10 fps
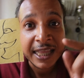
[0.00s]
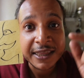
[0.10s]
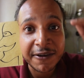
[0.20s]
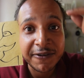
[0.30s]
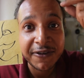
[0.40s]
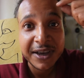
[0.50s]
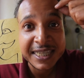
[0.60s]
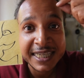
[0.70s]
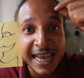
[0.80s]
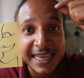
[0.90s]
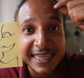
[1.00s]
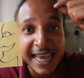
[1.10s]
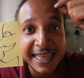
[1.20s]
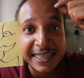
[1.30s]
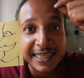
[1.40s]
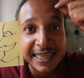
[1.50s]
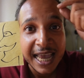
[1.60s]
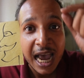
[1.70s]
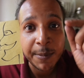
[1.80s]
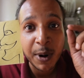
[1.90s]
the first essence
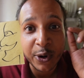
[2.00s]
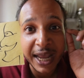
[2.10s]
about